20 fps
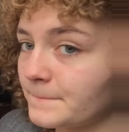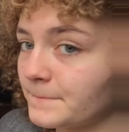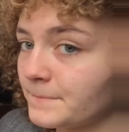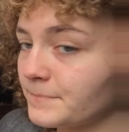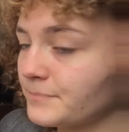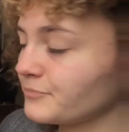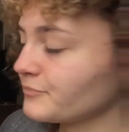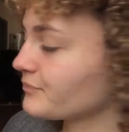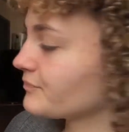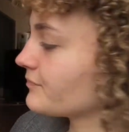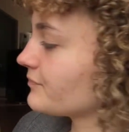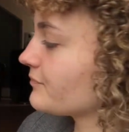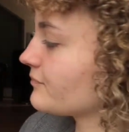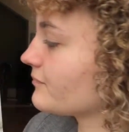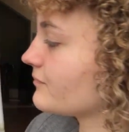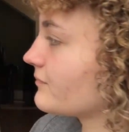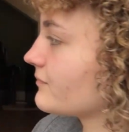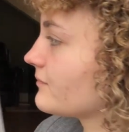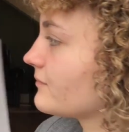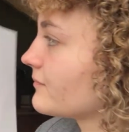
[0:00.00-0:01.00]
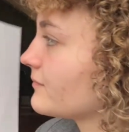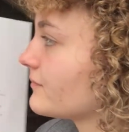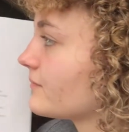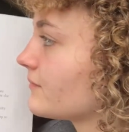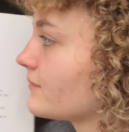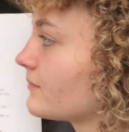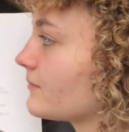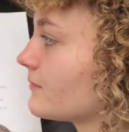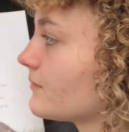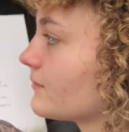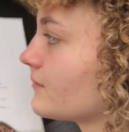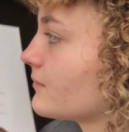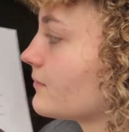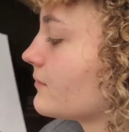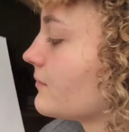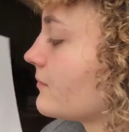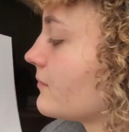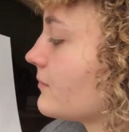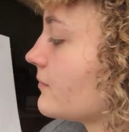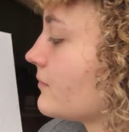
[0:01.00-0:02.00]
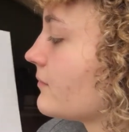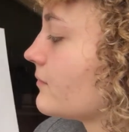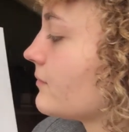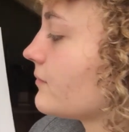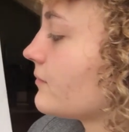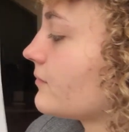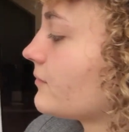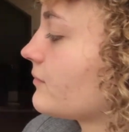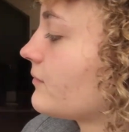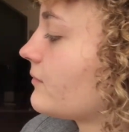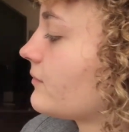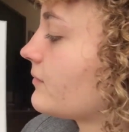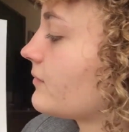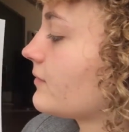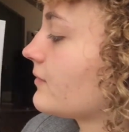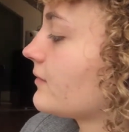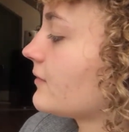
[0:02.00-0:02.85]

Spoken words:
Nothing is said.